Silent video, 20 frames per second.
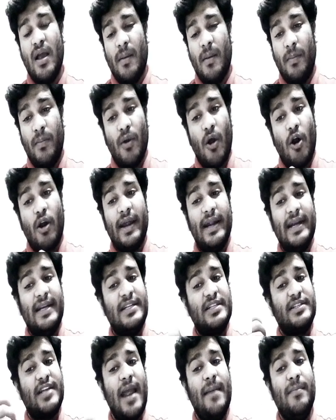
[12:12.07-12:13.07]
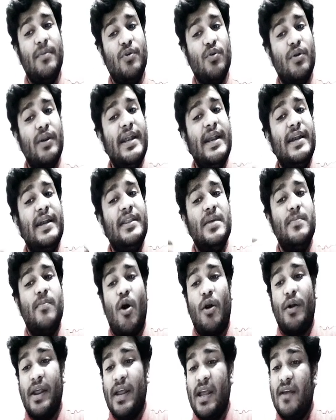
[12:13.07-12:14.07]
block its time to read the
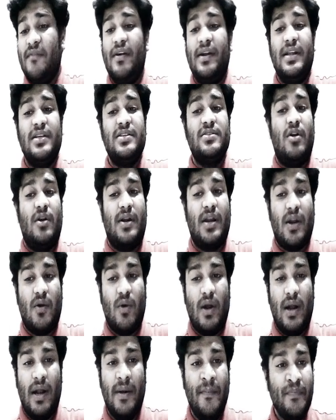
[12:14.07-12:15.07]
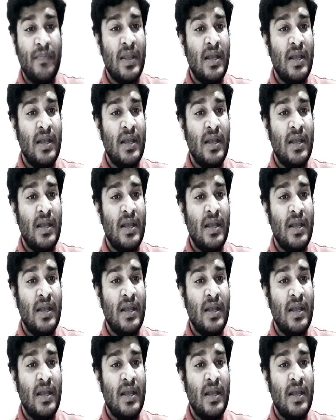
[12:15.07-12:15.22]
body if it is not required.